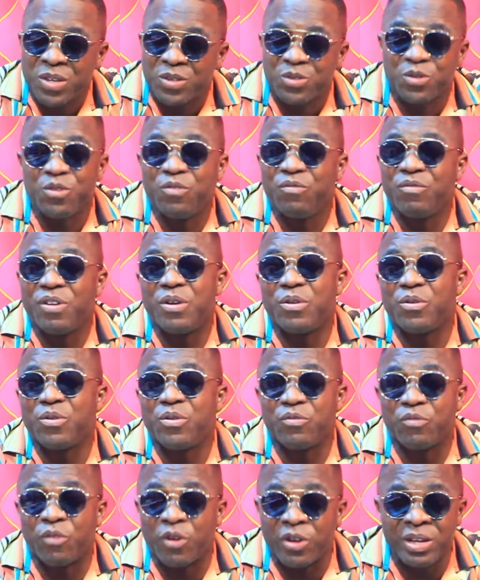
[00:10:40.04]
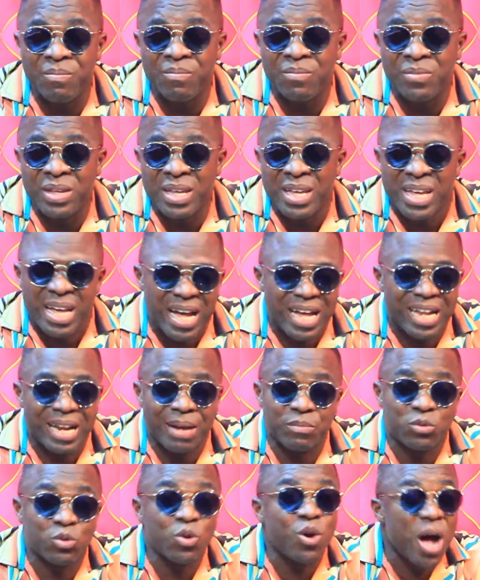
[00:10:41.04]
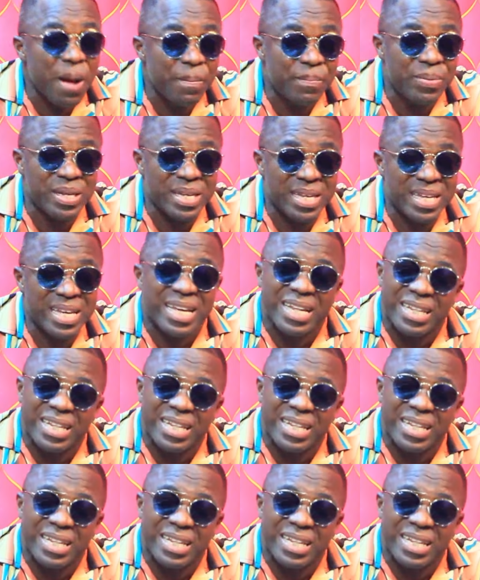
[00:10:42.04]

so very good for him, and I'm so happy